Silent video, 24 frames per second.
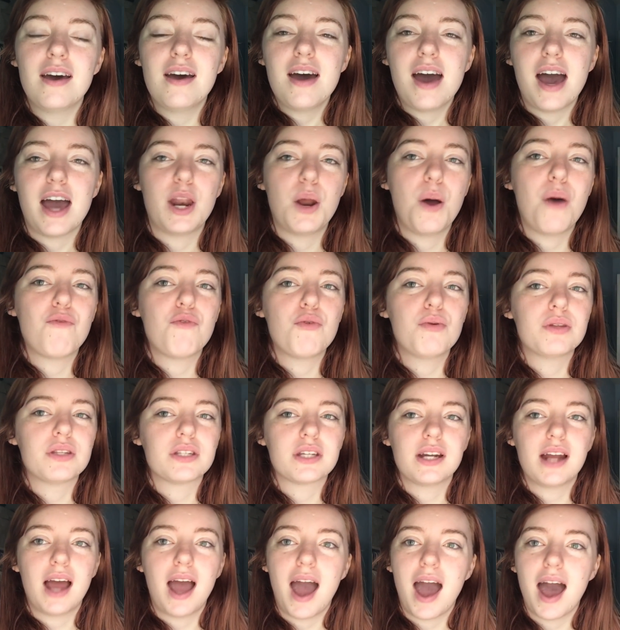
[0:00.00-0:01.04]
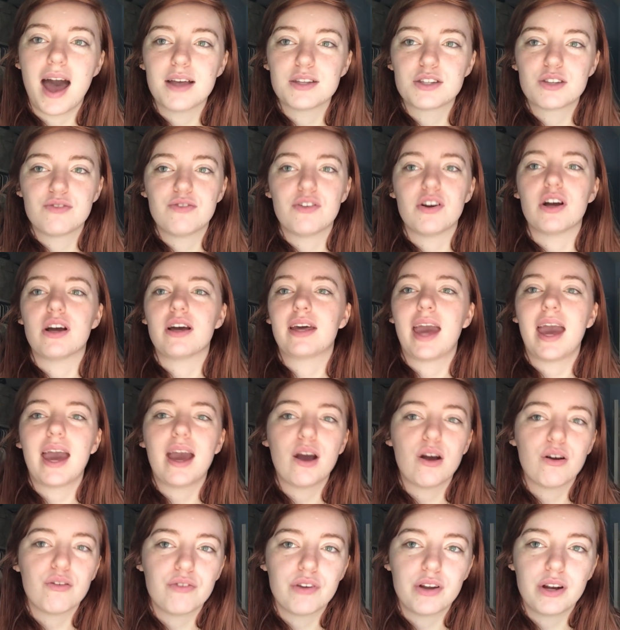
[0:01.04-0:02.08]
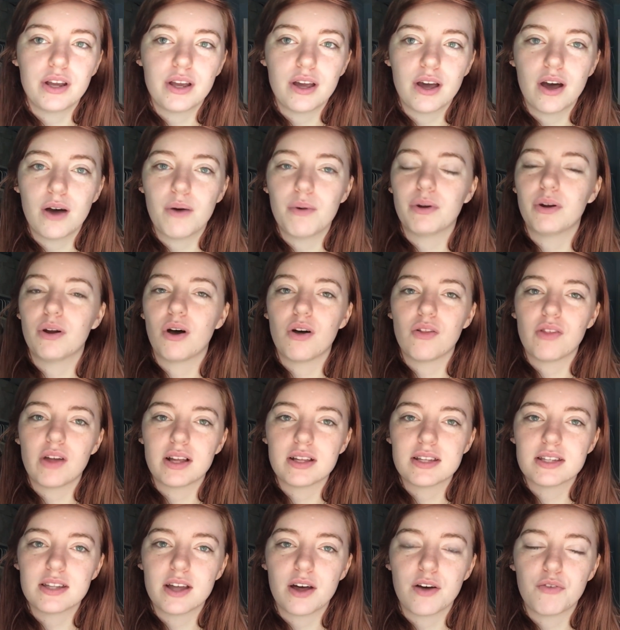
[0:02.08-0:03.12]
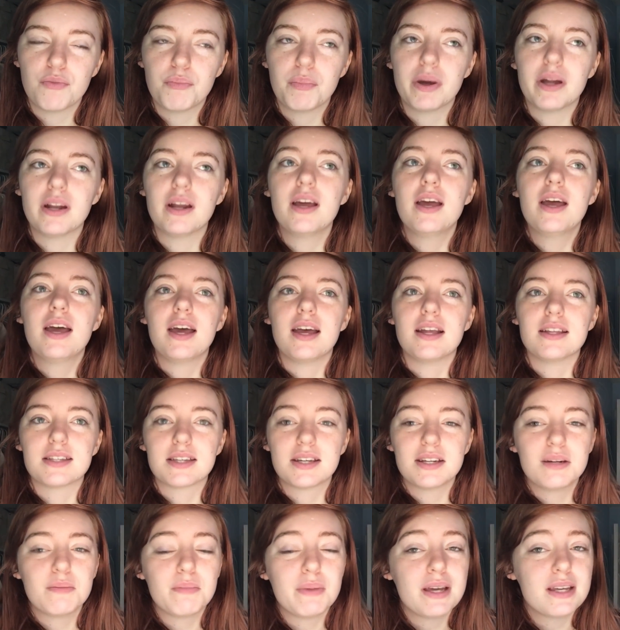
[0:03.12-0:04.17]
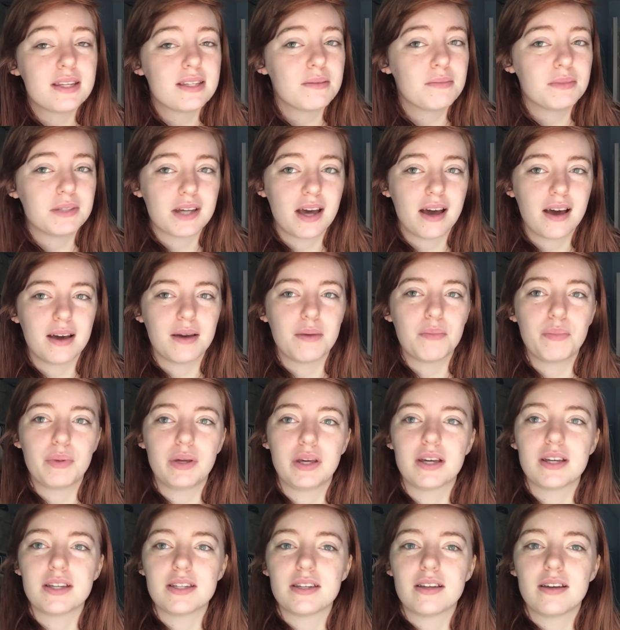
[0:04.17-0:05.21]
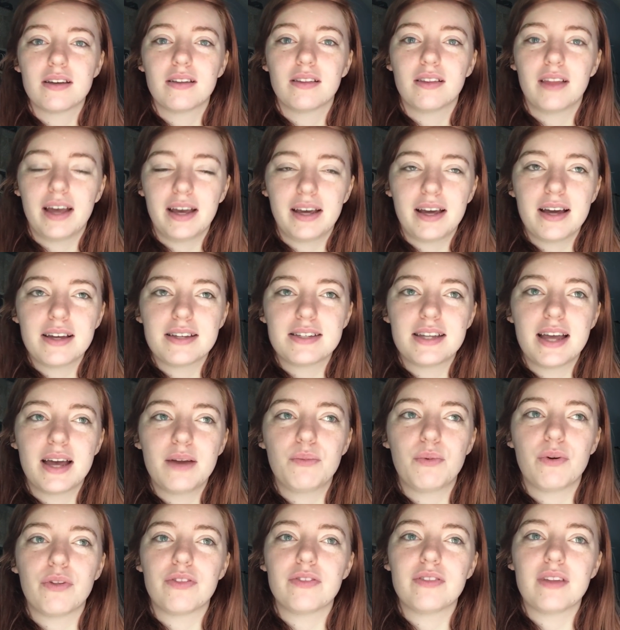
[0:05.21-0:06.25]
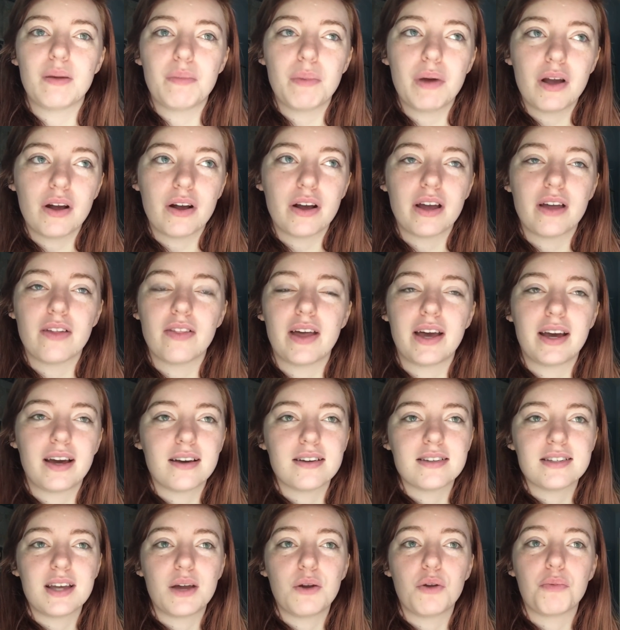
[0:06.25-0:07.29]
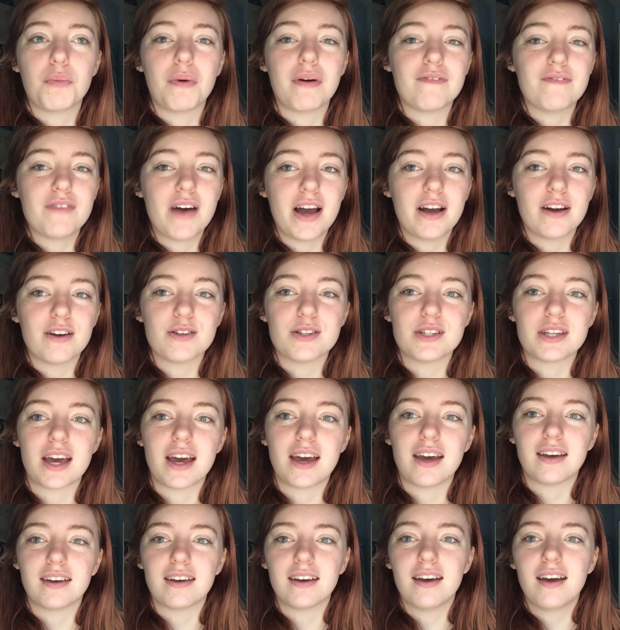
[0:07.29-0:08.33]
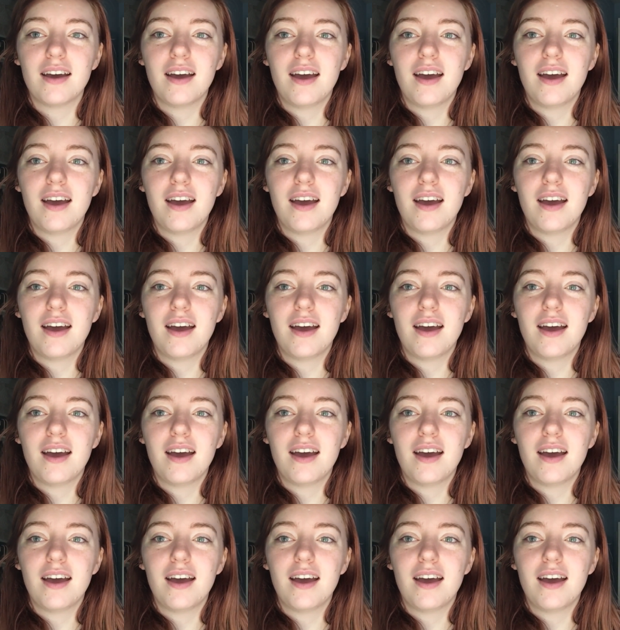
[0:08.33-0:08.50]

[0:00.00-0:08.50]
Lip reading: I know everyone's gonna ask for a care video and all that stuff, but it's gonna be some time because, like I said with Nymeria, like I said with my fire skink,